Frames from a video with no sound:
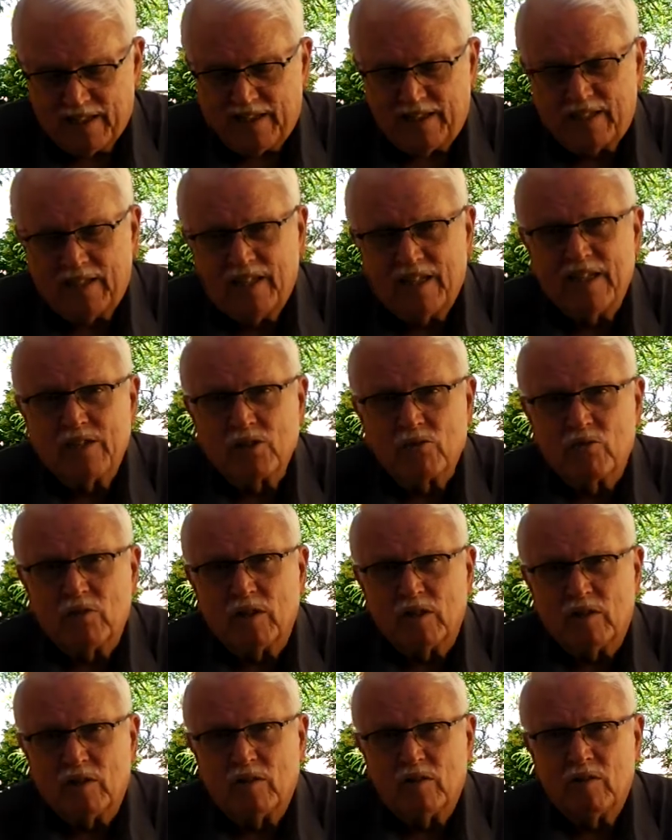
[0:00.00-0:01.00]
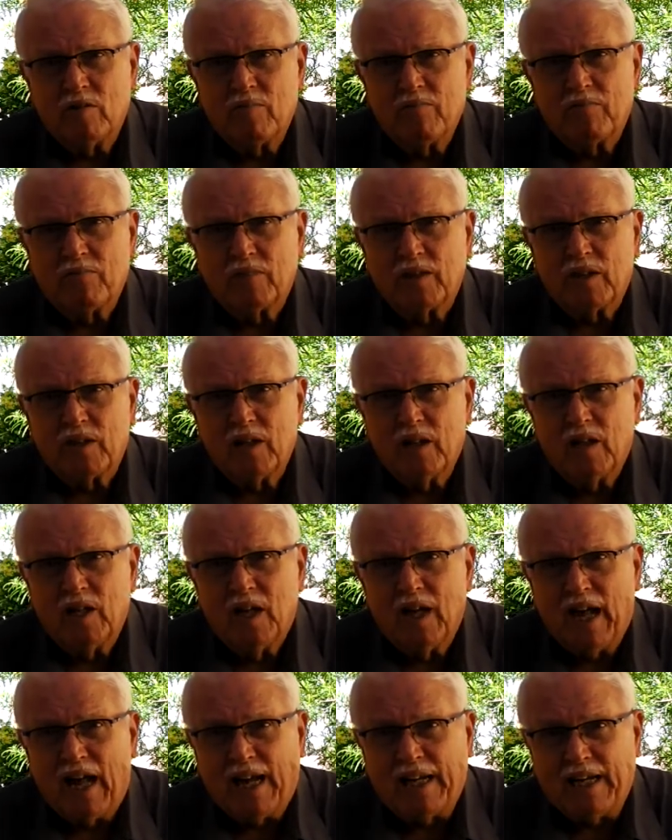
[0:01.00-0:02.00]
uh, Israel.
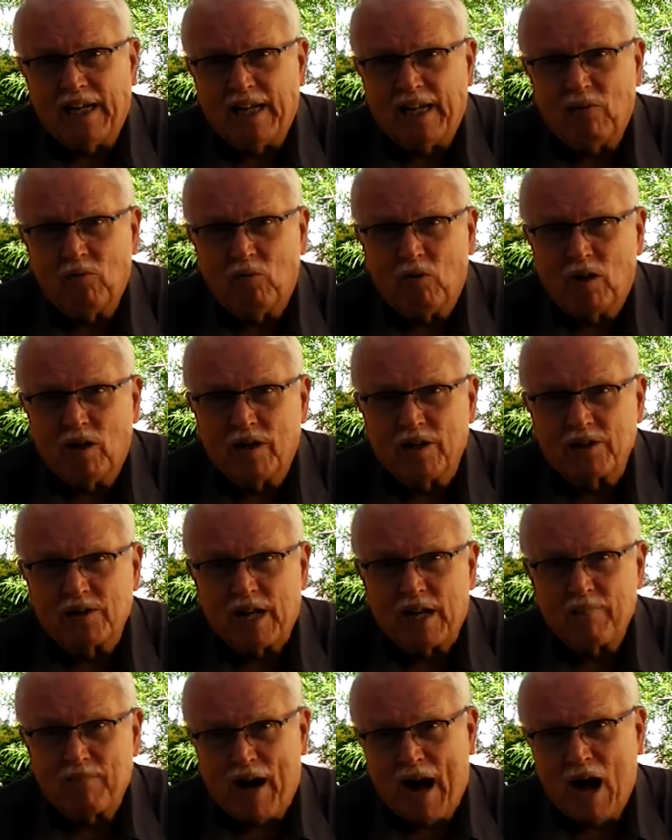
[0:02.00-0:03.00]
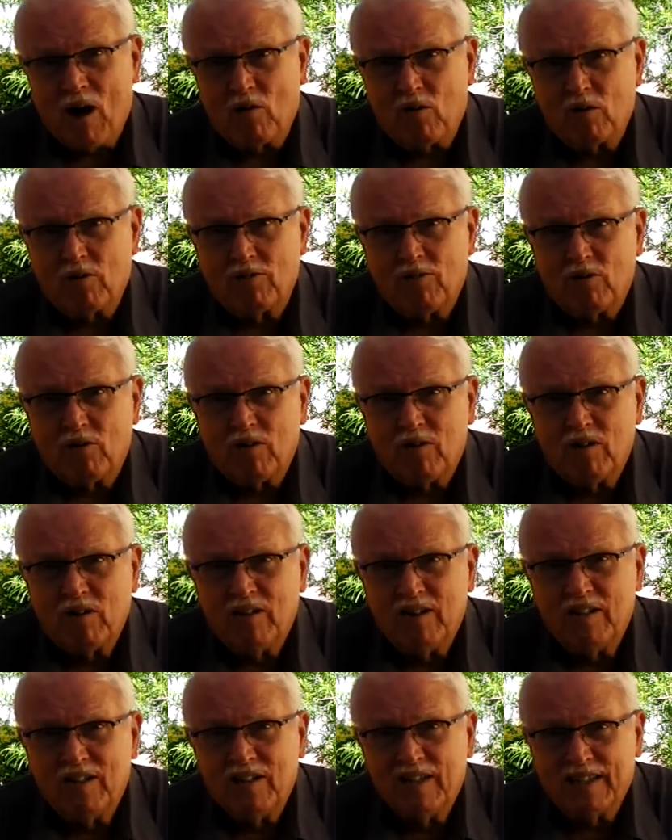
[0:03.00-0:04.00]
And he was a powerful
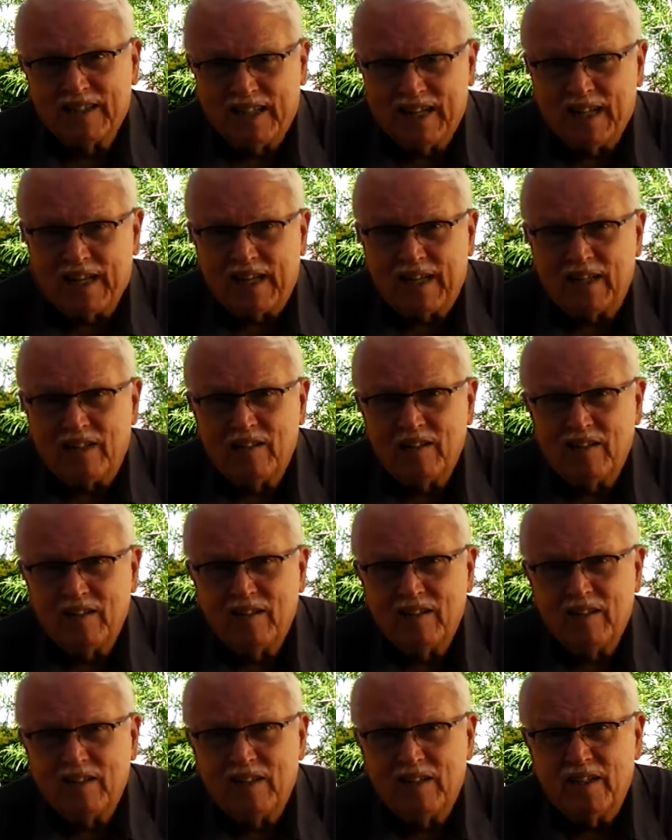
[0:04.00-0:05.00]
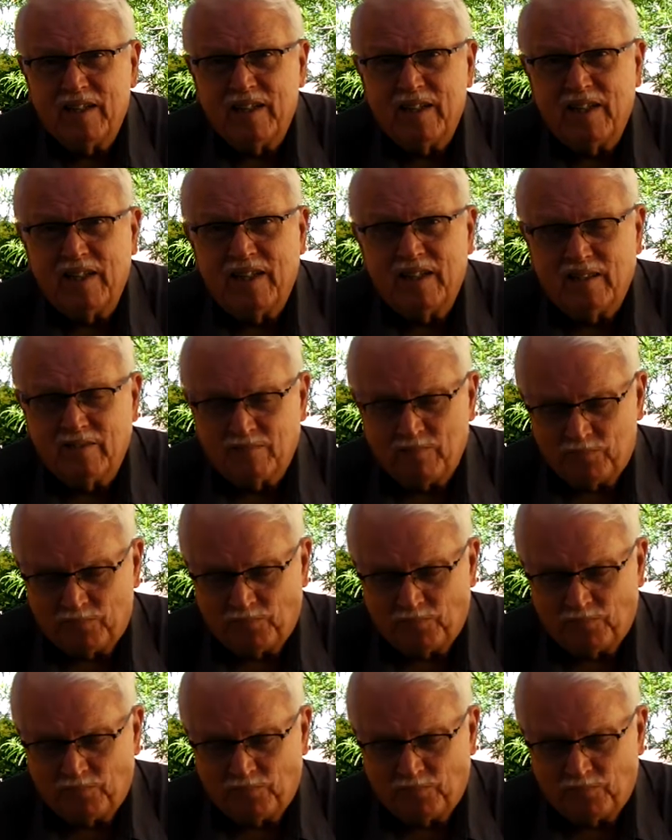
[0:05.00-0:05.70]
king. He uh,